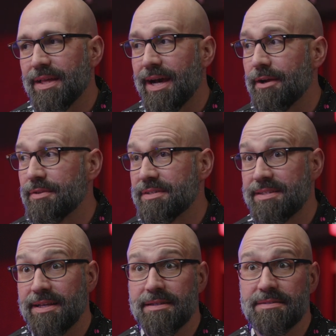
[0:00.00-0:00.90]
The higher the
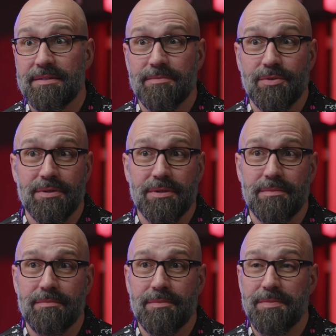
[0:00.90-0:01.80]
stakes, the more
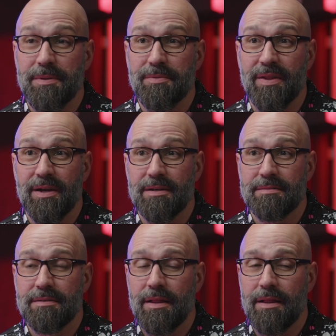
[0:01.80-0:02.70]
the people there.
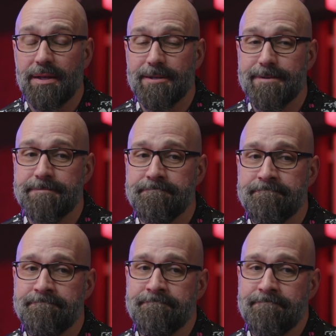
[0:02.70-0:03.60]

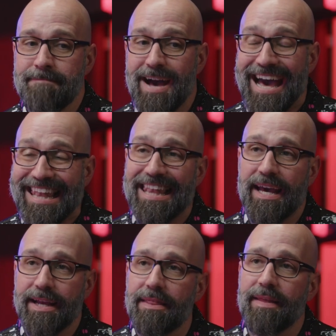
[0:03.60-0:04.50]
I
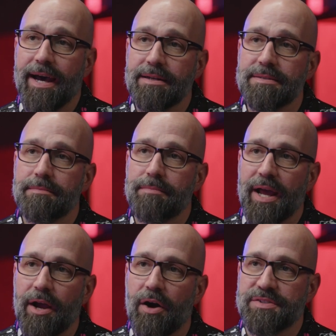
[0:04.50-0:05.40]
like that, but
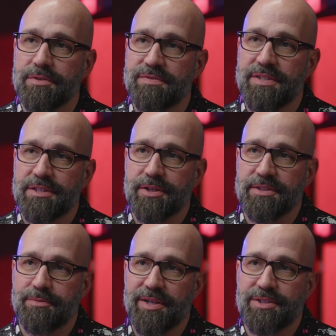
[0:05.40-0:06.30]
I also have seen
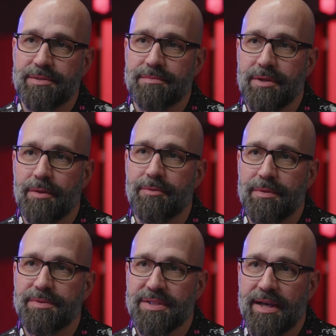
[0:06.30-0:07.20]
transformation come in people's